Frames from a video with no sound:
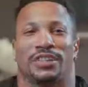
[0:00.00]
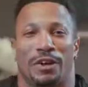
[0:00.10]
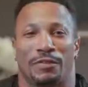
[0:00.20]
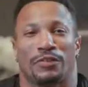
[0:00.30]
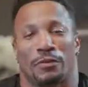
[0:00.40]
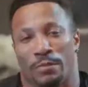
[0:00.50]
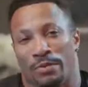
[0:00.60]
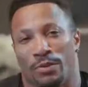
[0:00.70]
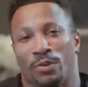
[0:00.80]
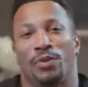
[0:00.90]
a service for
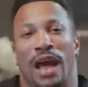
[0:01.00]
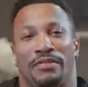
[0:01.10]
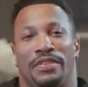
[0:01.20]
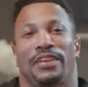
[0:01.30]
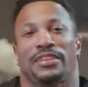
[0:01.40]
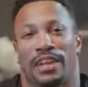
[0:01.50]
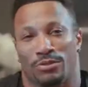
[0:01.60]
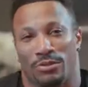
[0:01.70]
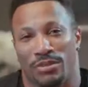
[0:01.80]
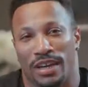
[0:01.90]
people who have their
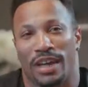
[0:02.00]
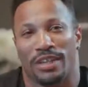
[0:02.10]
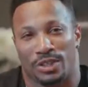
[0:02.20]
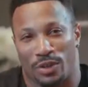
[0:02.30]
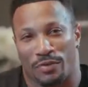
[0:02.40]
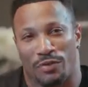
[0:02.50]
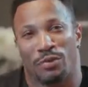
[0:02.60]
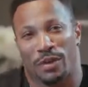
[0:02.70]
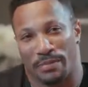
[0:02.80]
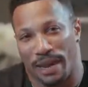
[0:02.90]
schedule. So if
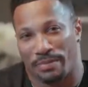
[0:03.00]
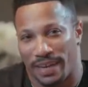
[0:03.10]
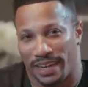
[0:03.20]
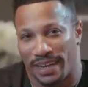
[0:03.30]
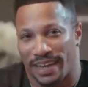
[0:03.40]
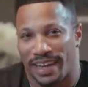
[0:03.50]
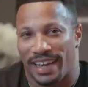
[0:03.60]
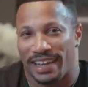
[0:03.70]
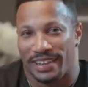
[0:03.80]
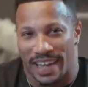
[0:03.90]
you want to make money,
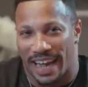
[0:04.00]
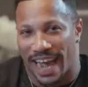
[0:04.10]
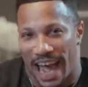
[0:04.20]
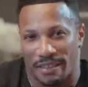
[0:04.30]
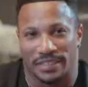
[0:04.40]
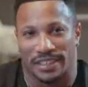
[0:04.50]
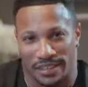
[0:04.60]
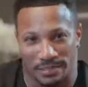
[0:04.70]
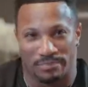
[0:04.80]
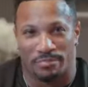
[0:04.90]
you kind of have to